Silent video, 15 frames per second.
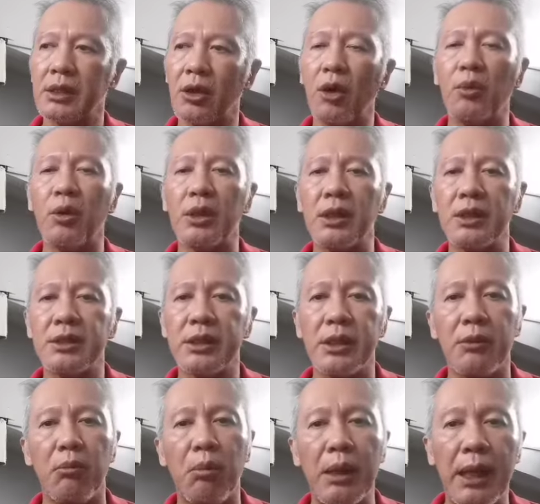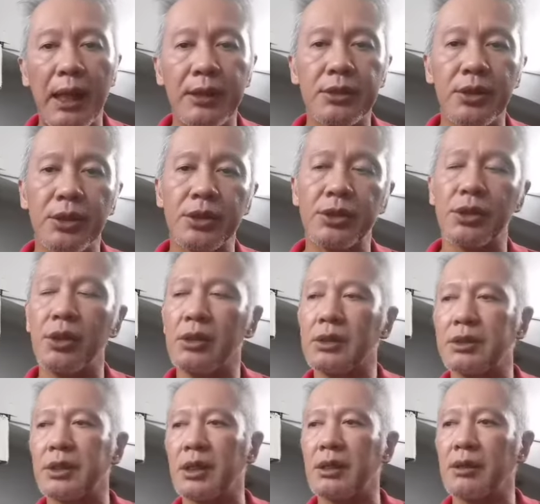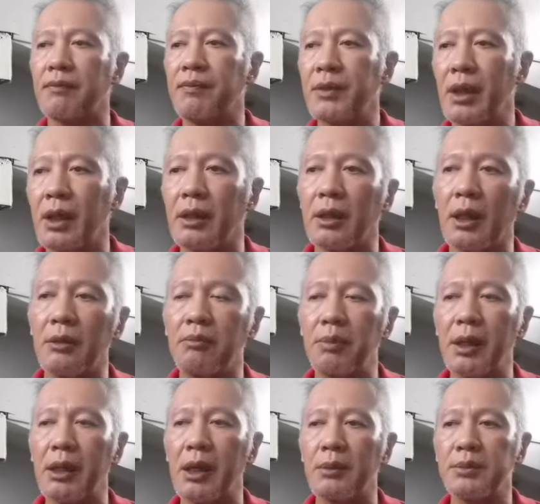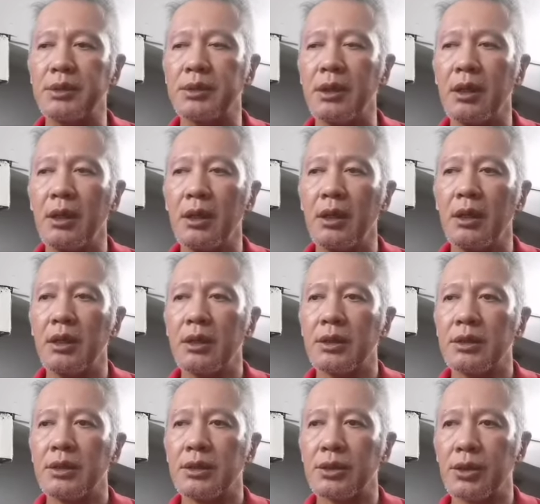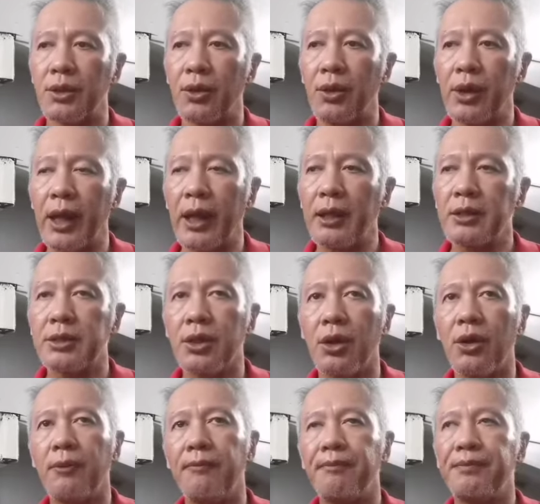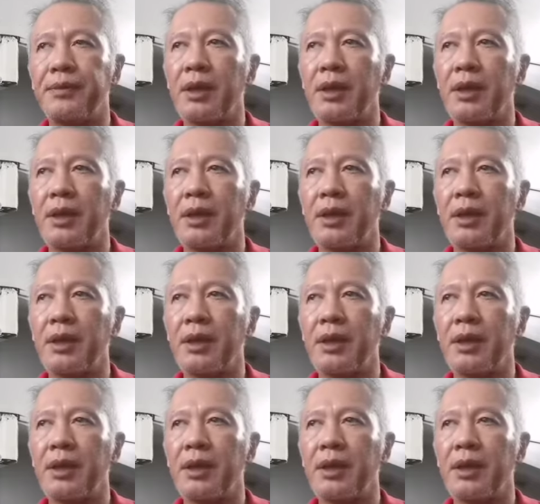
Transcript: commonly see blend controls in pickups. So okay, so